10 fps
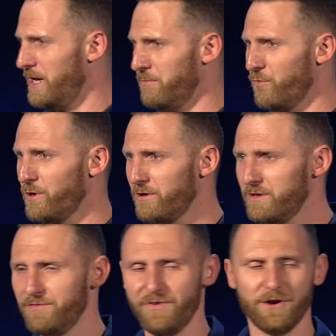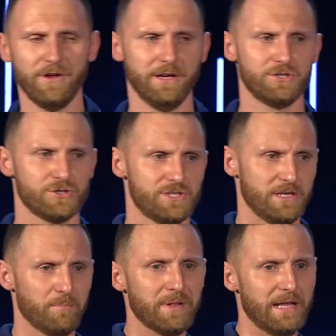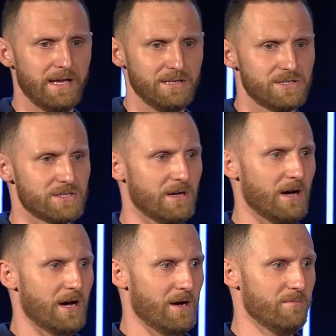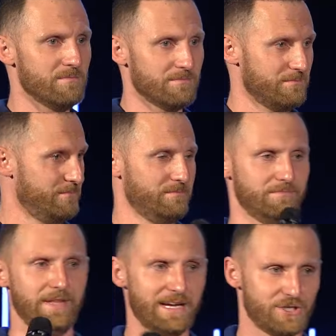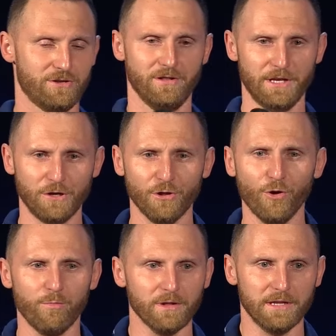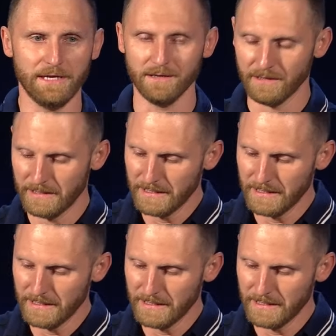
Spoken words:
we are in a very interesting place, nationally, globally.